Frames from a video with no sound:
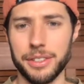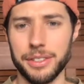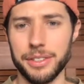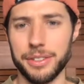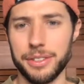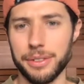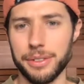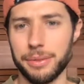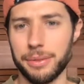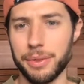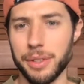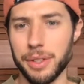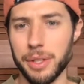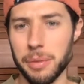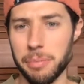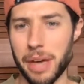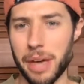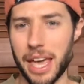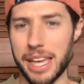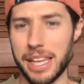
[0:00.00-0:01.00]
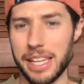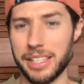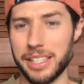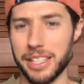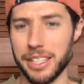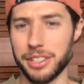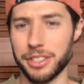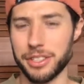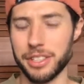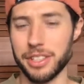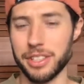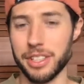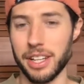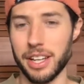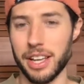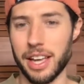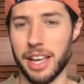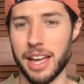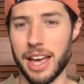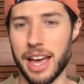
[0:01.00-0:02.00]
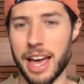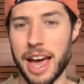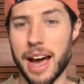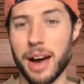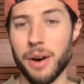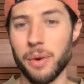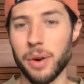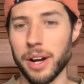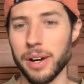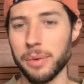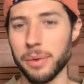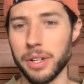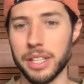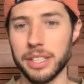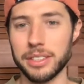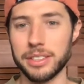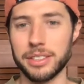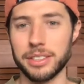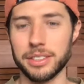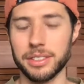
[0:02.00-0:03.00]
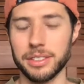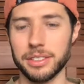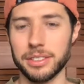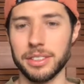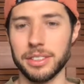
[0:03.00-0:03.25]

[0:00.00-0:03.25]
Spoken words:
to really pay attention to how I was,